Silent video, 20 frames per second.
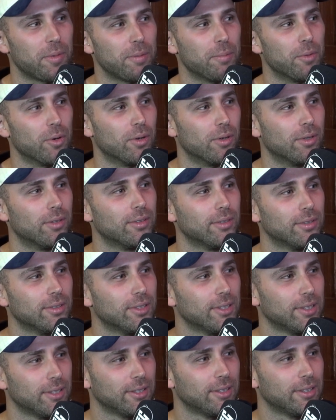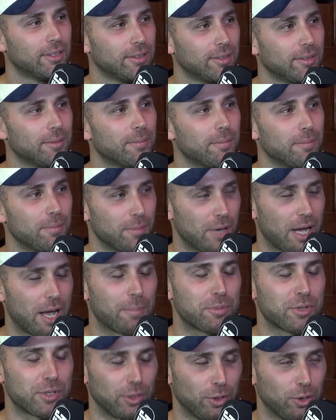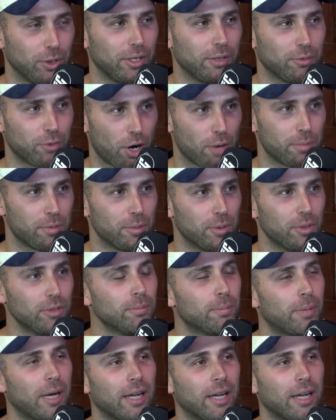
be more spewing, absolutely ropeable.